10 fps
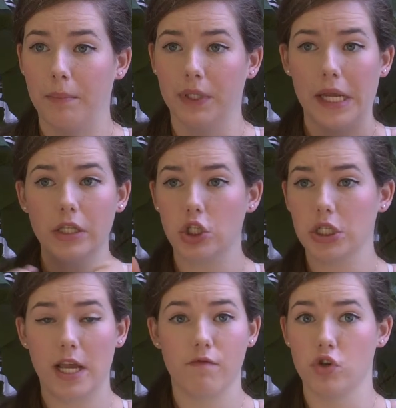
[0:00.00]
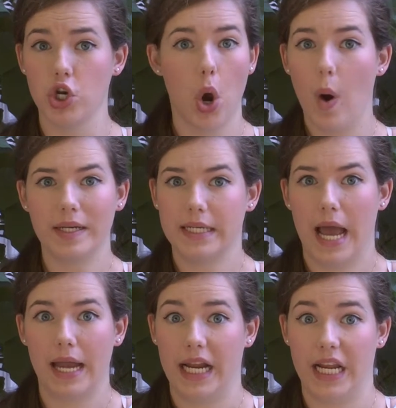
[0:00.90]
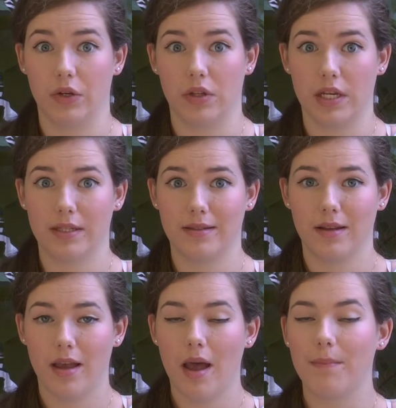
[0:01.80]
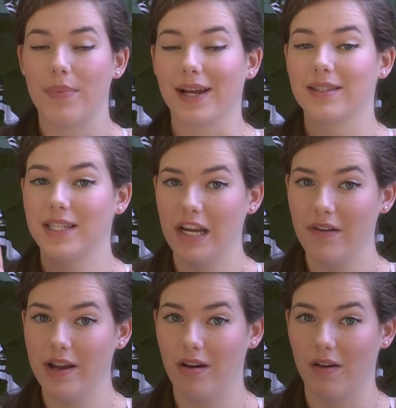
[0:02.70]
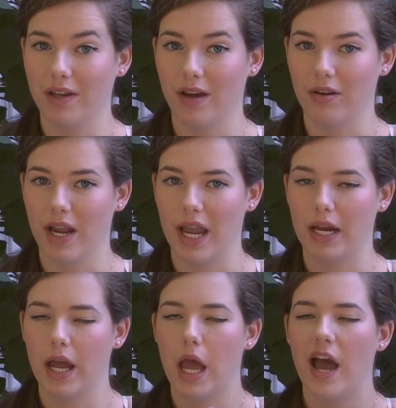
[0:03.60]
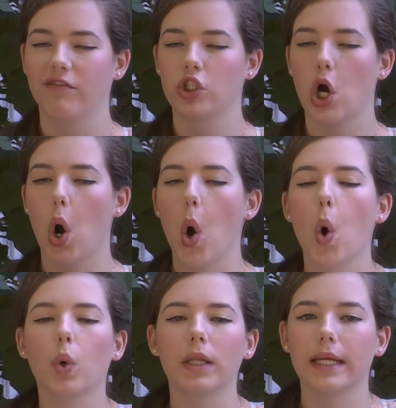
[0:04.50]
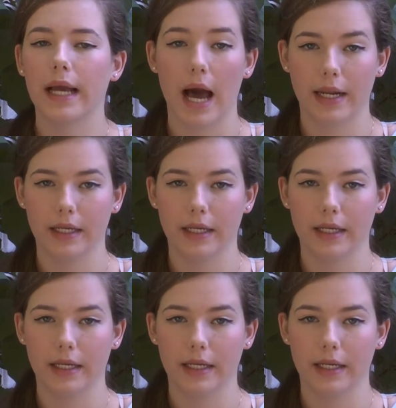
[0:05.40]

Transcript: and plants just have no idea how to handle this. Bacteria, on the other hand, have totally got